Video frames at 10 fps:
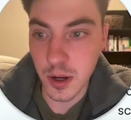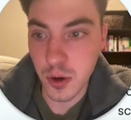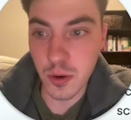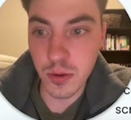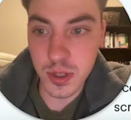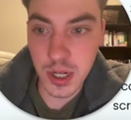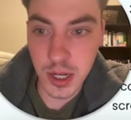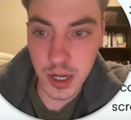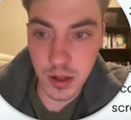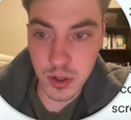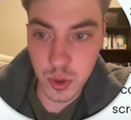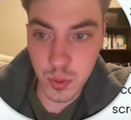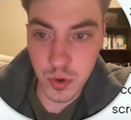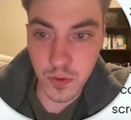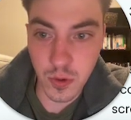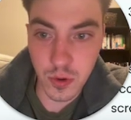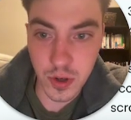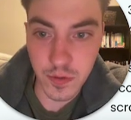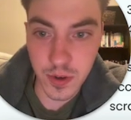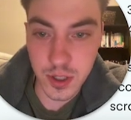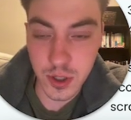who is not eligible for refund?